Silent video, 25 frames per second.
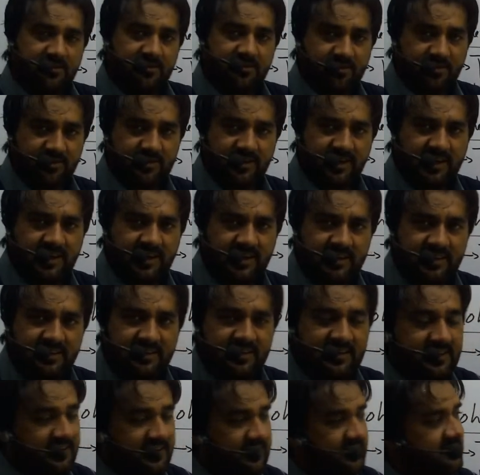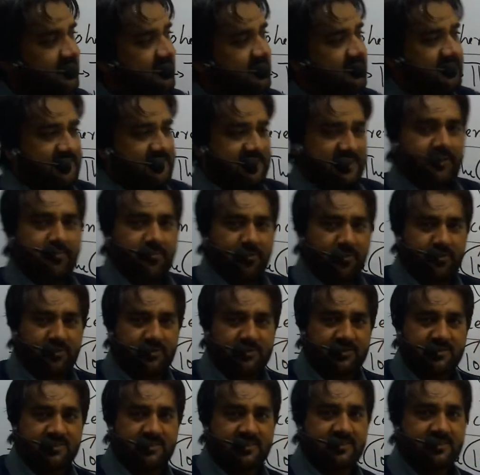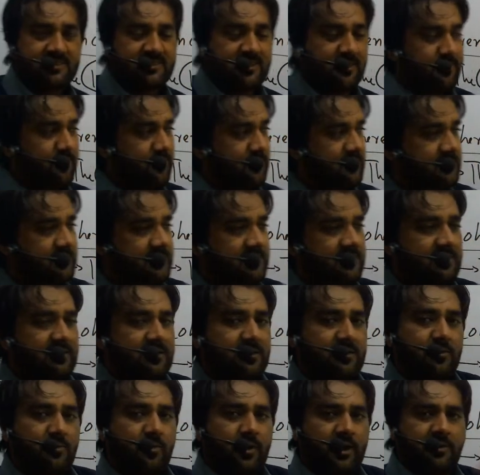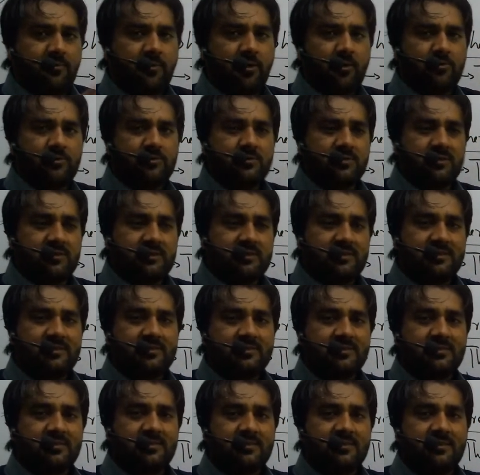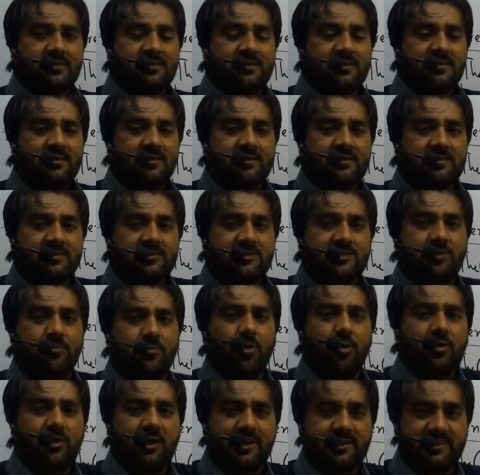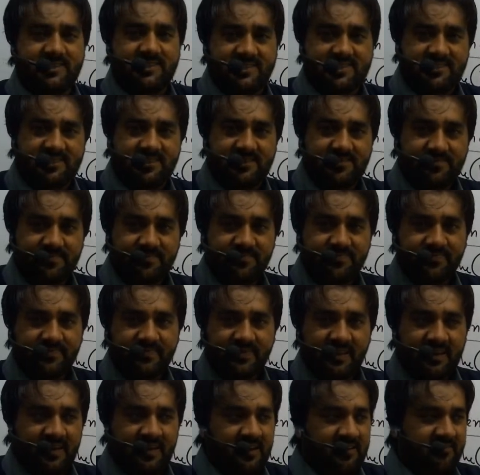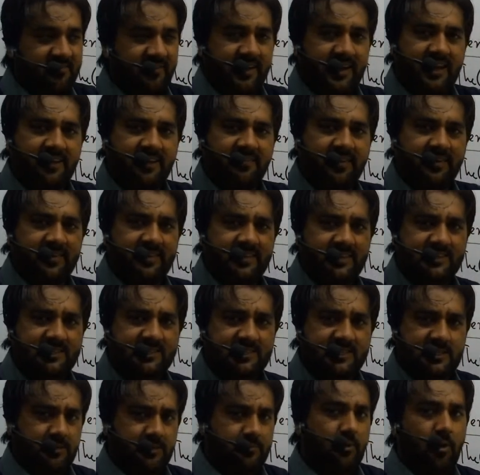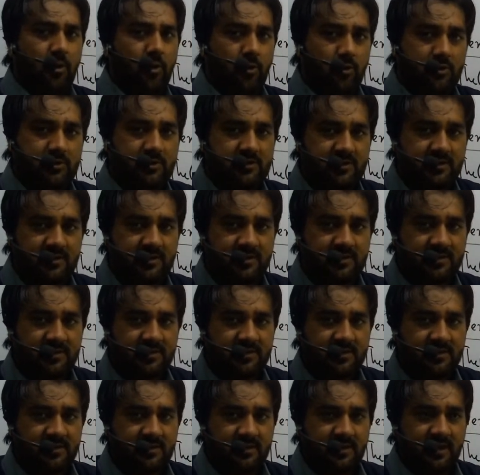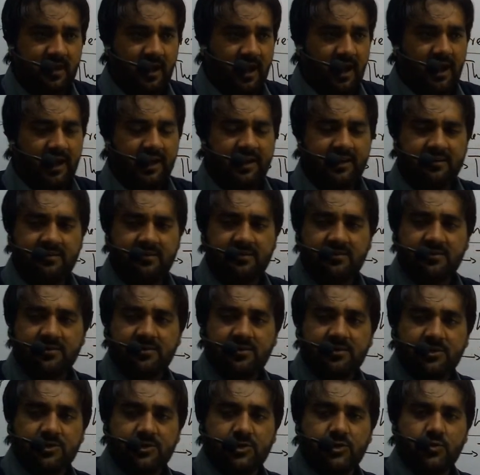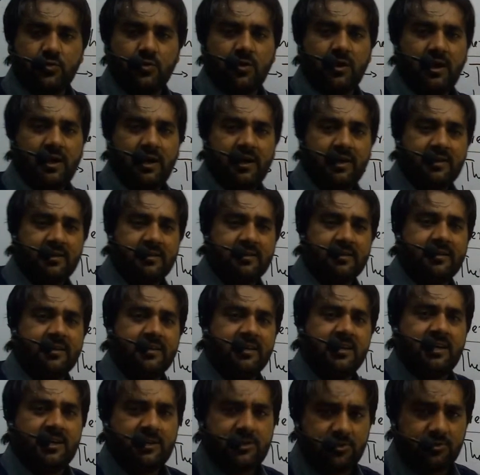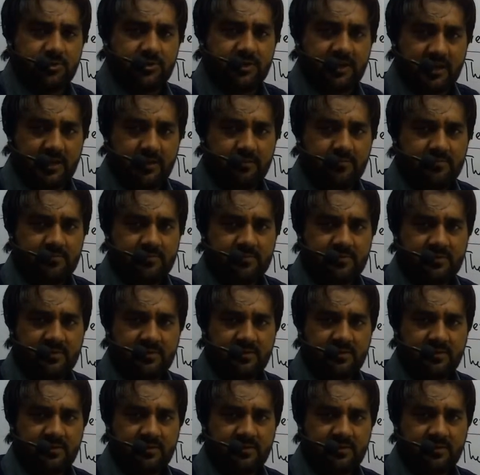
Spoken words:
okay? Suppose, what about smokers? Whenever they smoke and you are near to them,